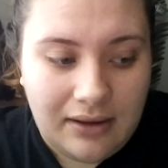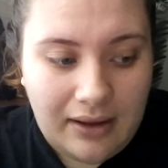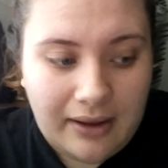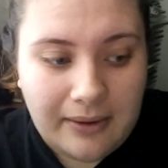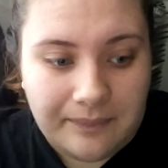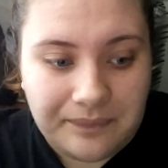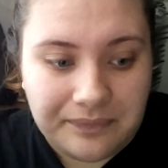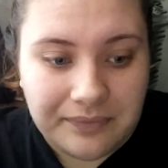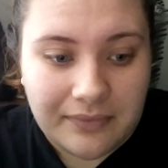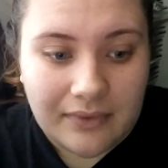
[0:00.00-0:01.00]
um,
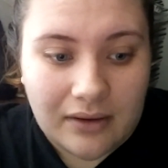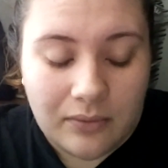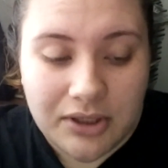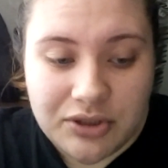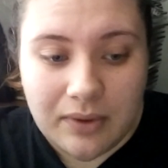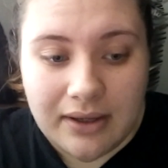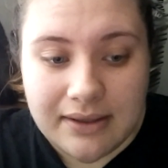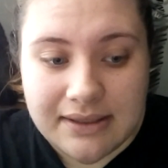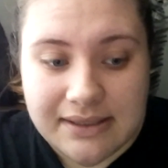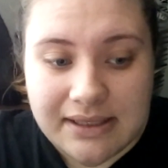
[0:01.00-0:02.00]
which
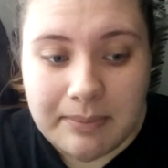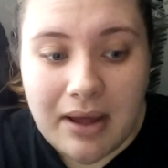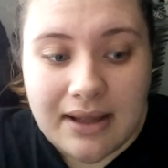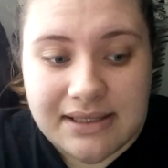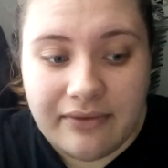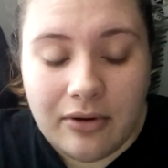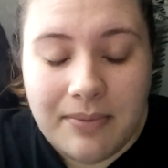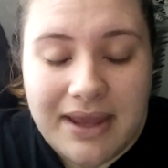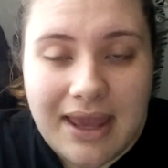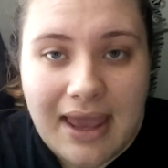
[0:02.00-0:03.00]
was the positive O
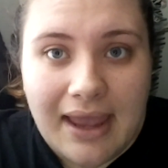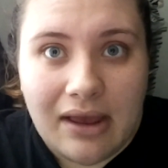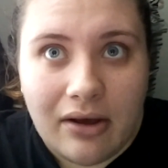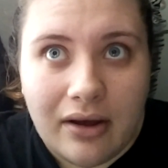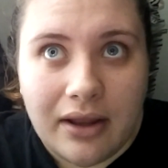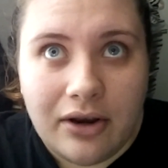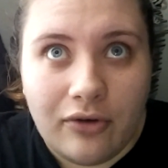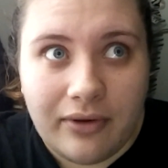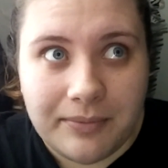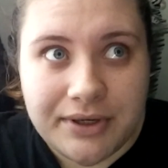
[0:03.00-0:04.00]
P K on
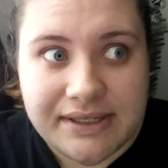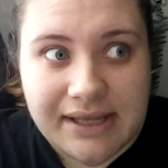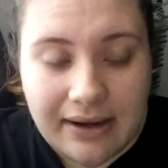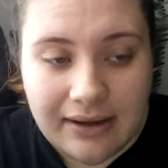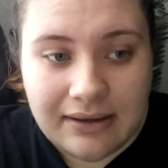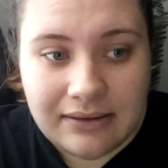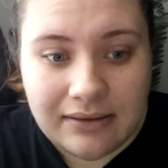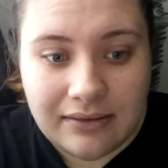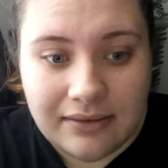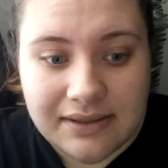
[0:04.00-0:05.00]
November second.
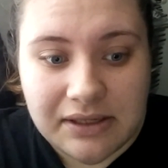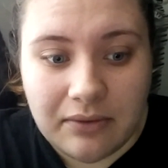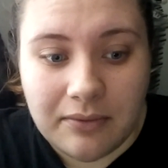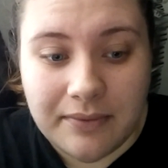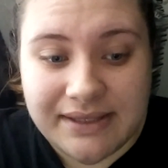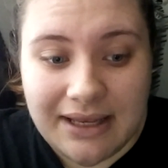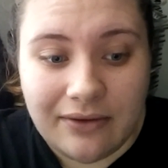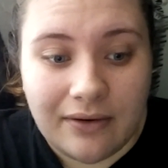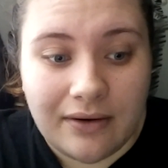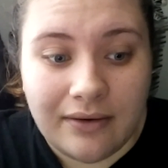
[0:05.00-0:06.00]
So it was
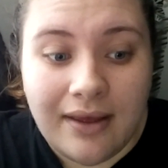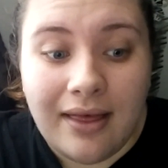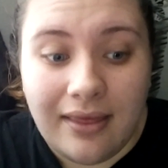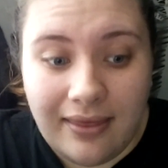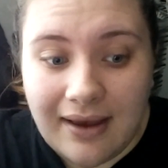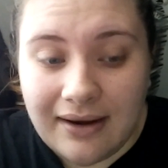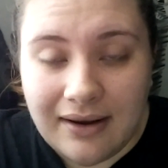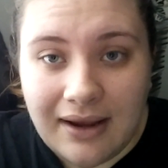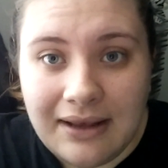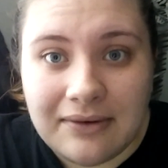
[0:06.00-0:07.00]
either that
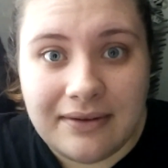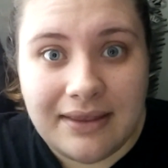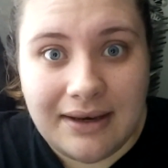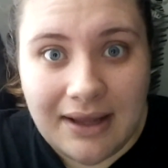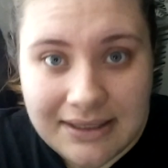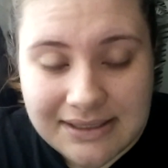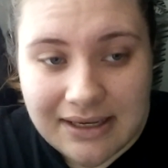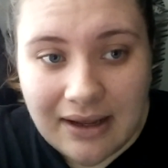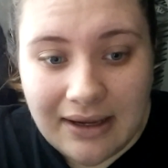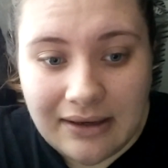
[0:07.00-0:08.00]
night or the next
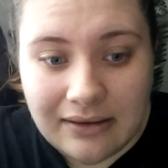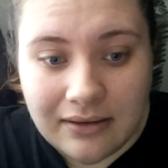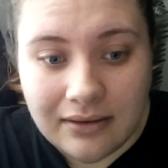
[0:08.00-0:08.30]
night,